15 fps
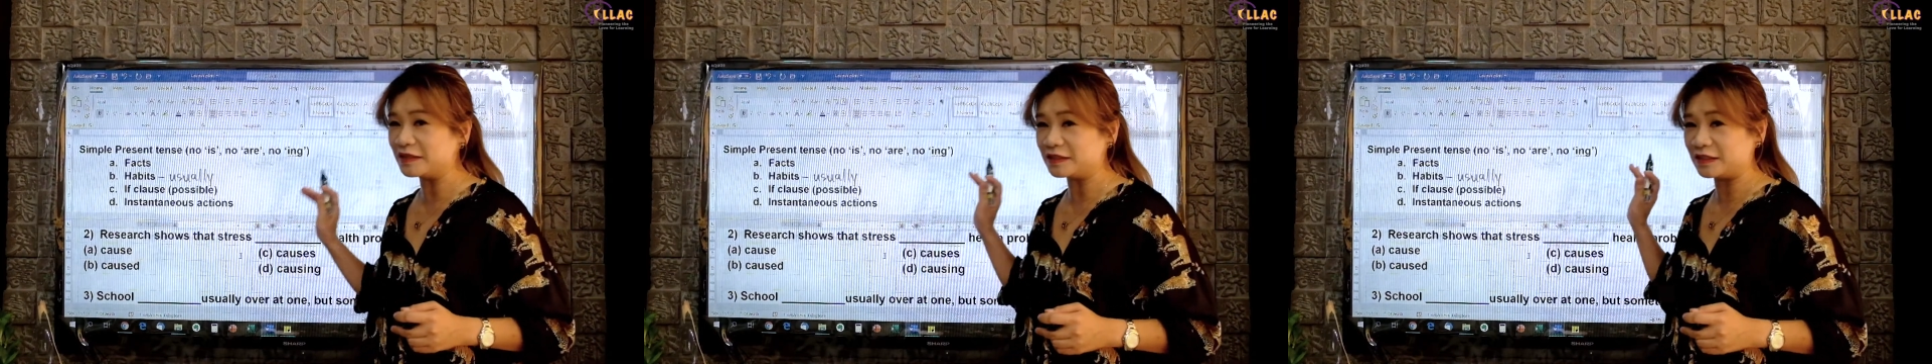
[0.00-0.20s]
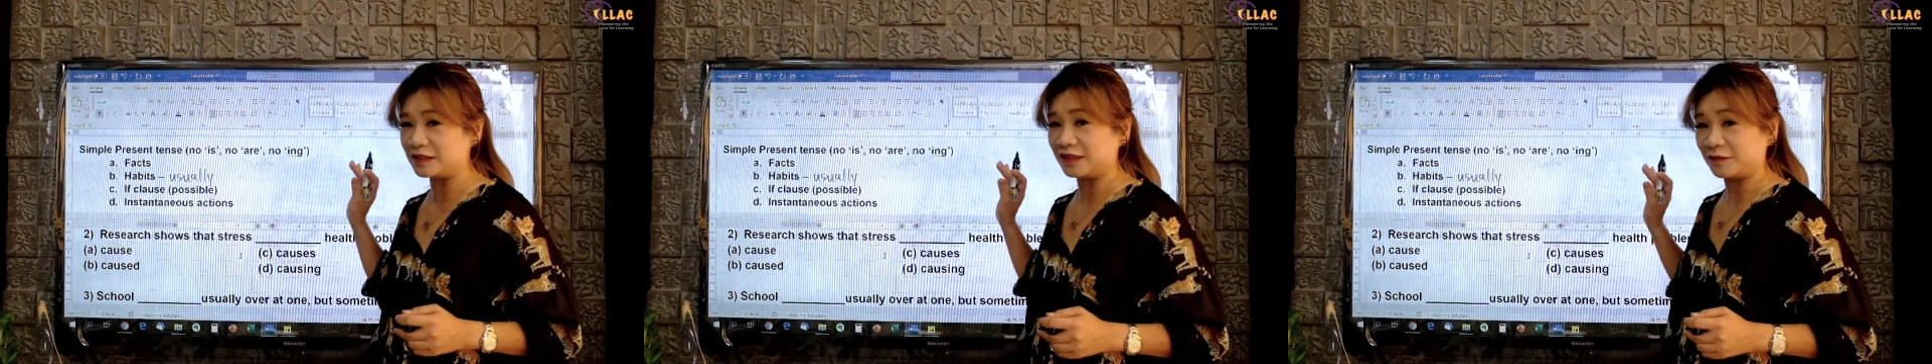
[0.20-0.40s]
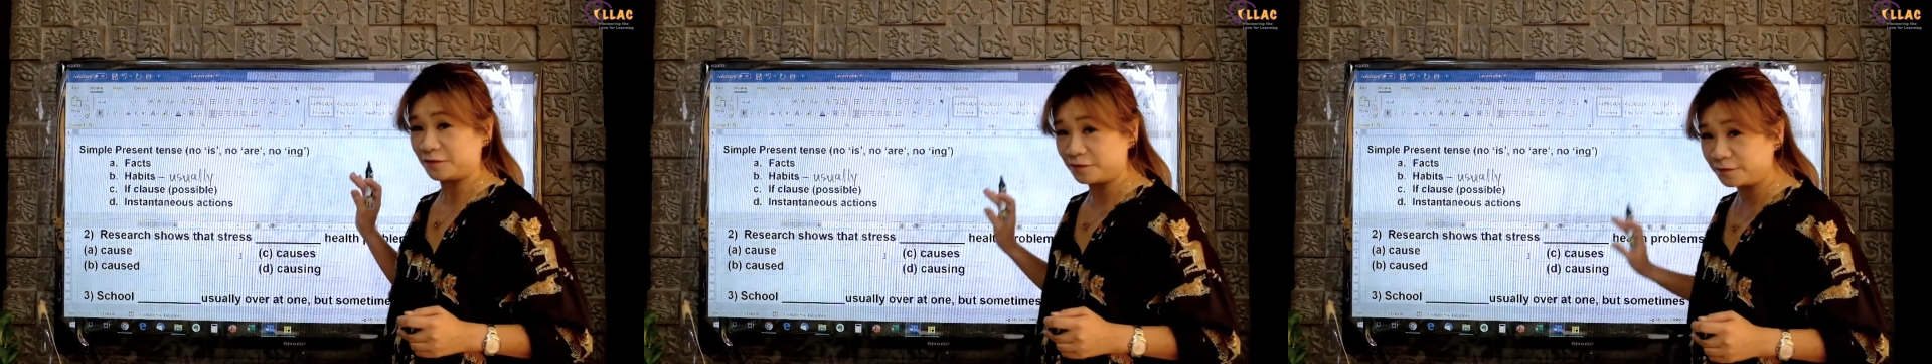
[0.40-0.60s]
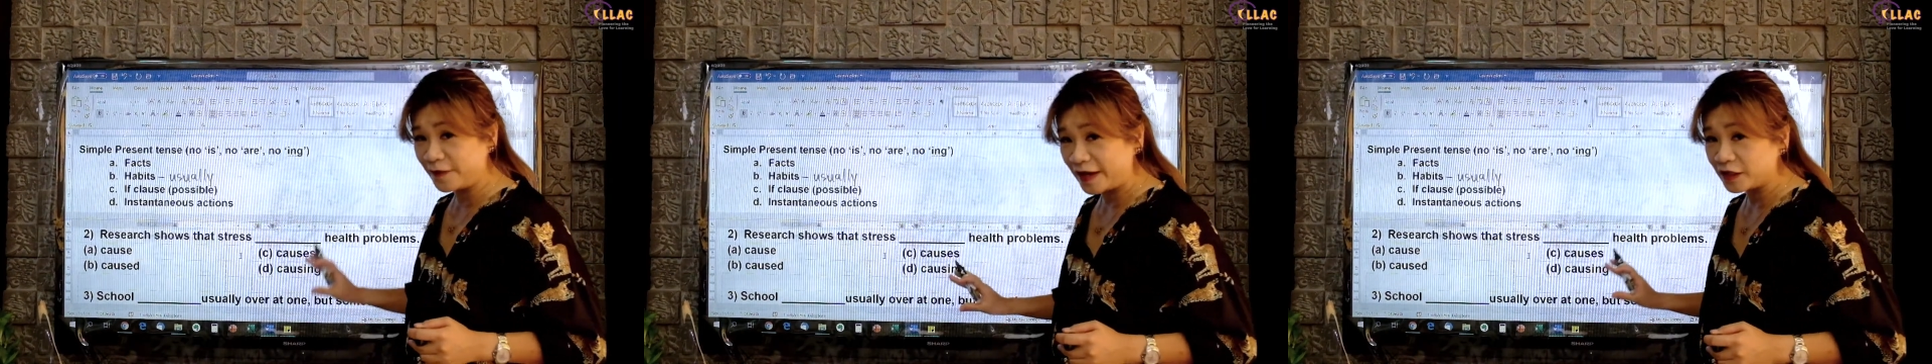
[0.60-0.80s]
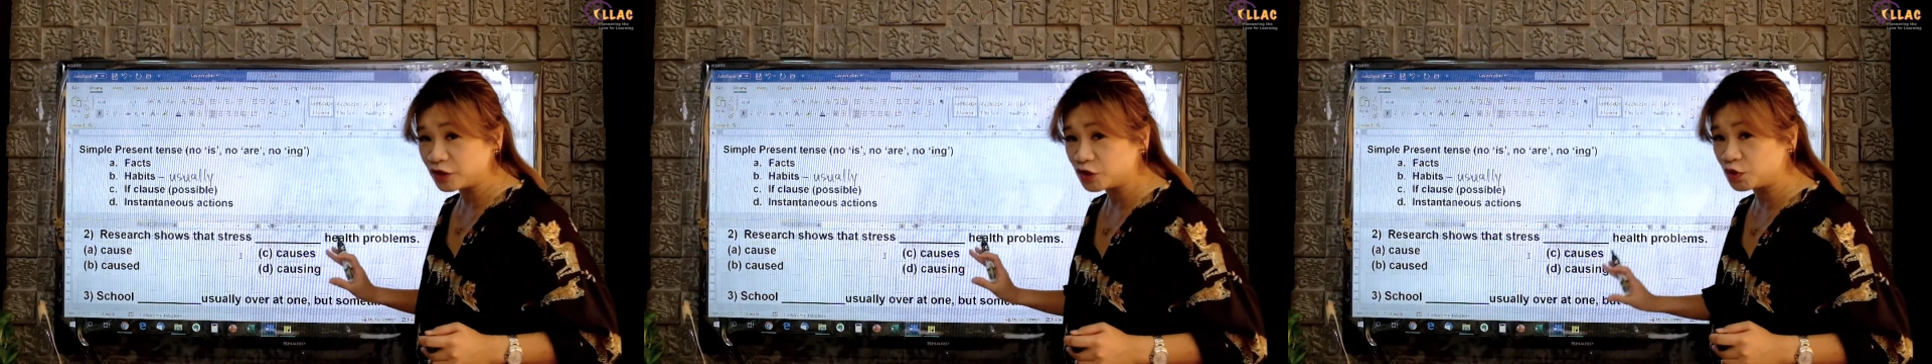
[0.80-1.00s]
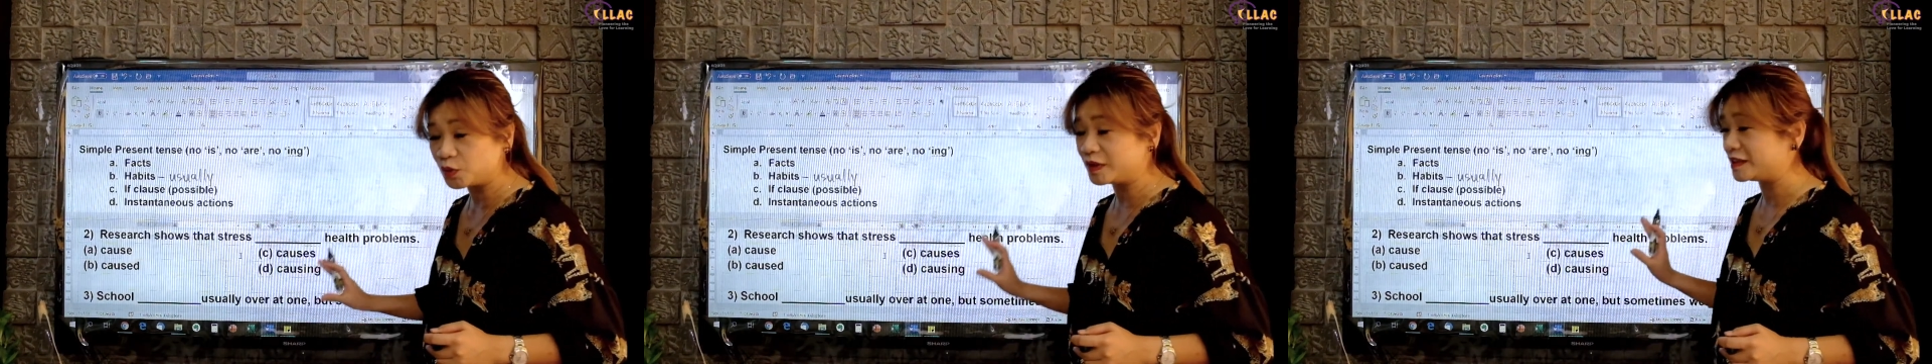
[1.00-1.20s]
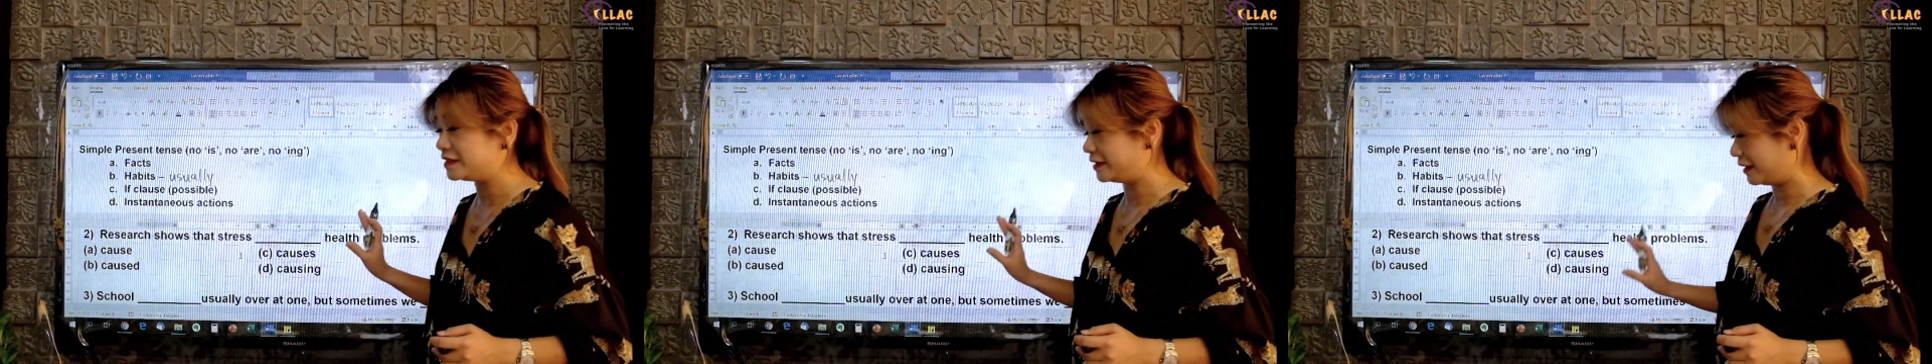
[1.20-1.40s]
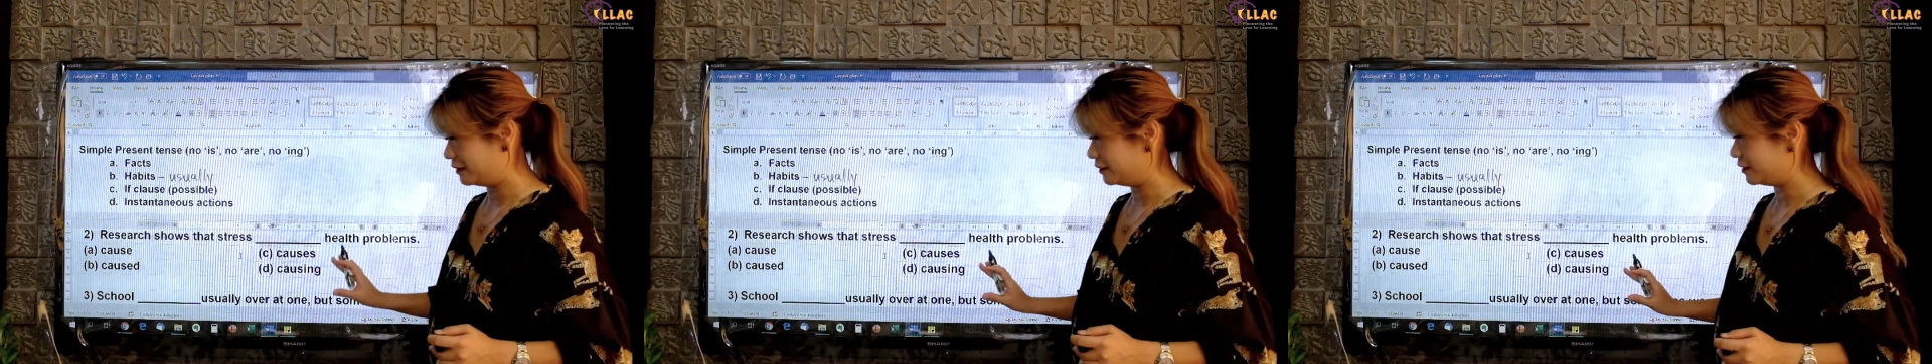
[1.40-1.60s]
is a factual
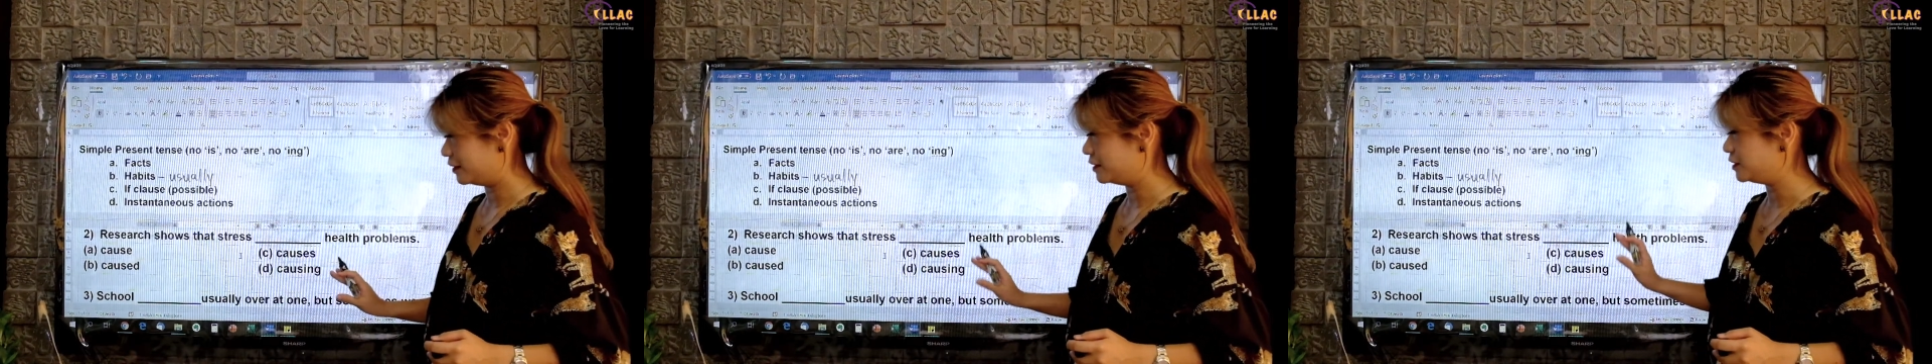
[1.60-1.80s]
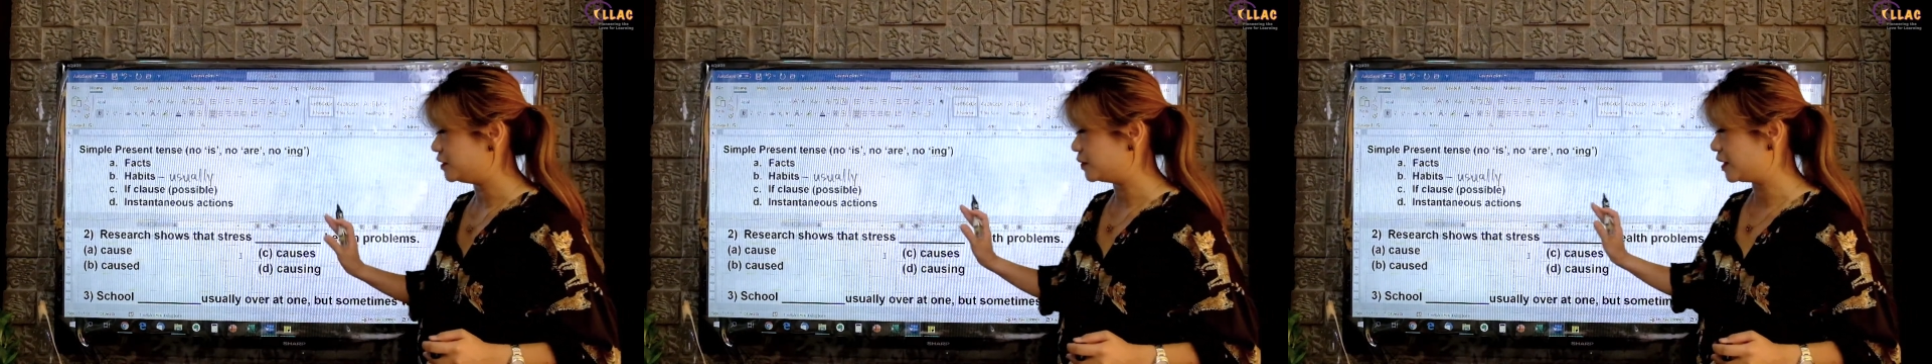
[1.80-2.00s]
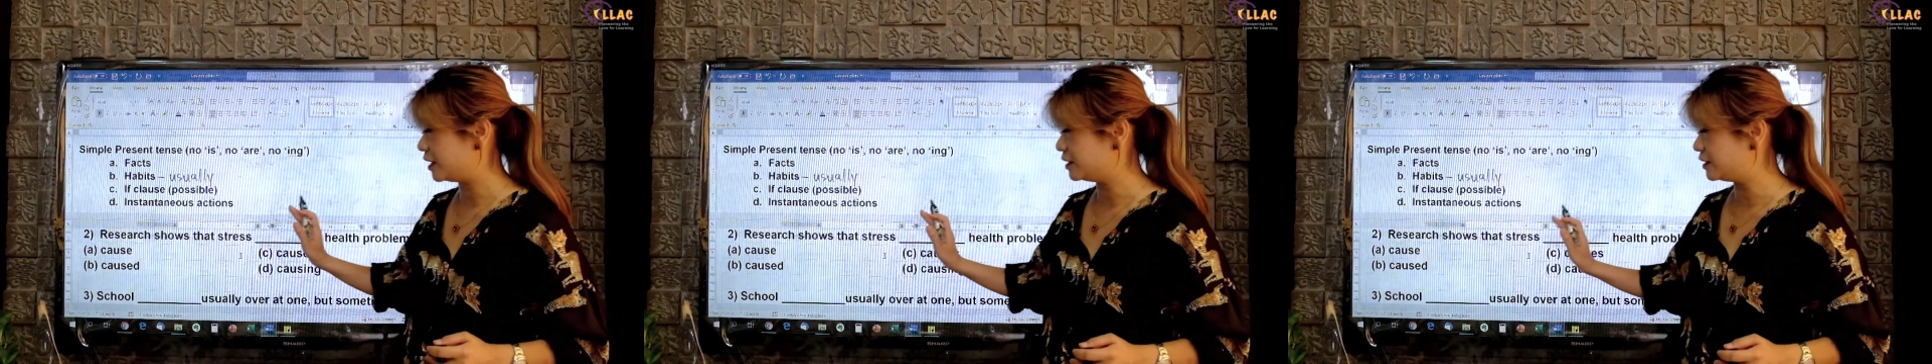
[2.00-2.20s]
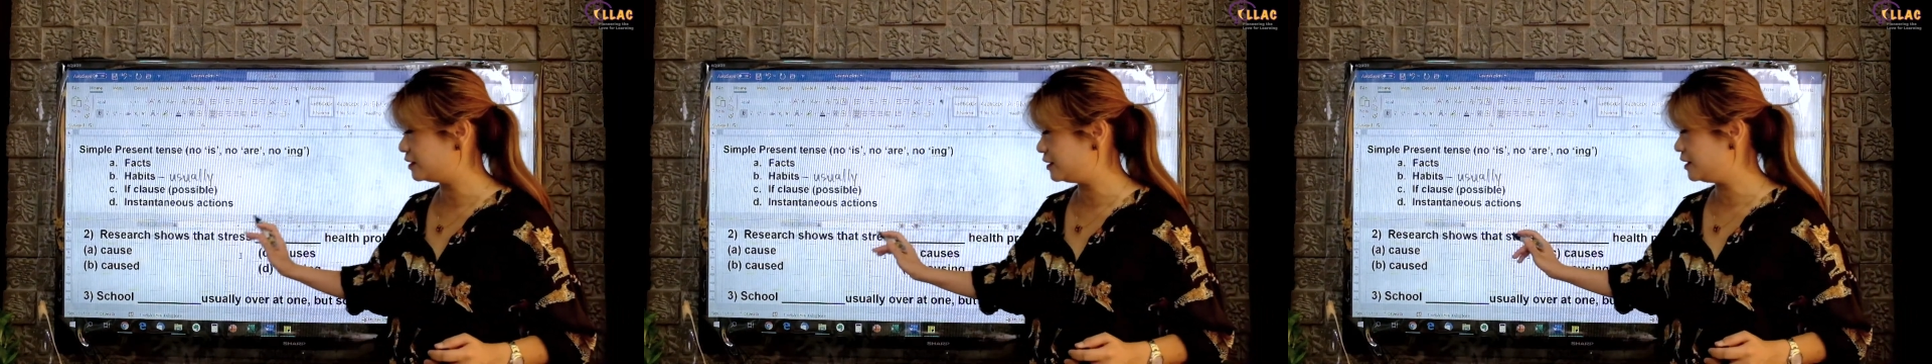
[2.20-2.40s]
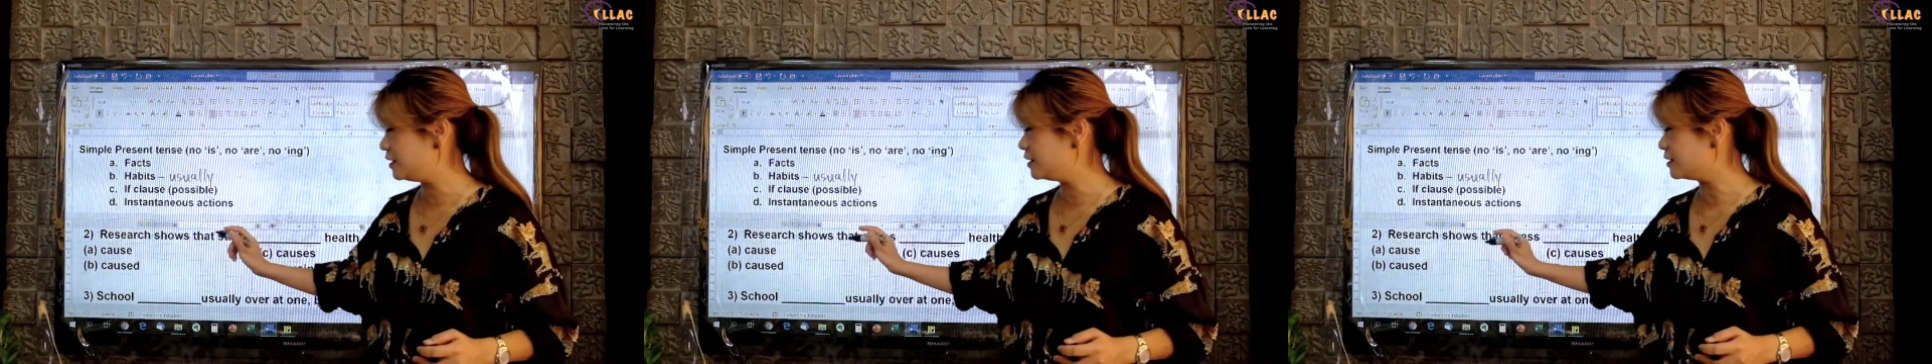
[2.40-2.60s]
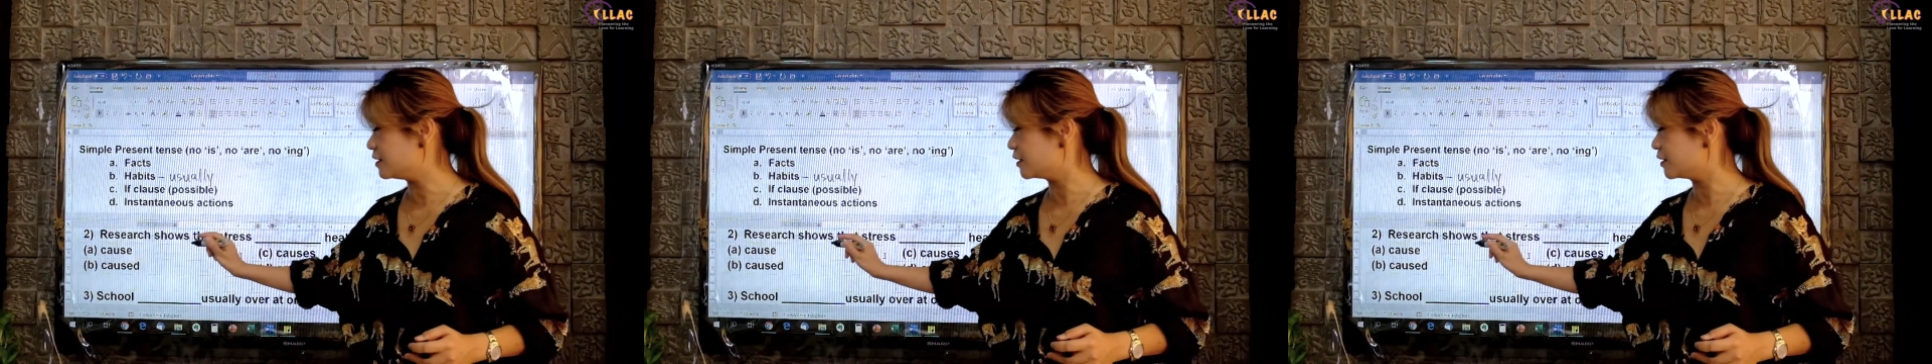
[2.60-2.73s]
sentence, you can see the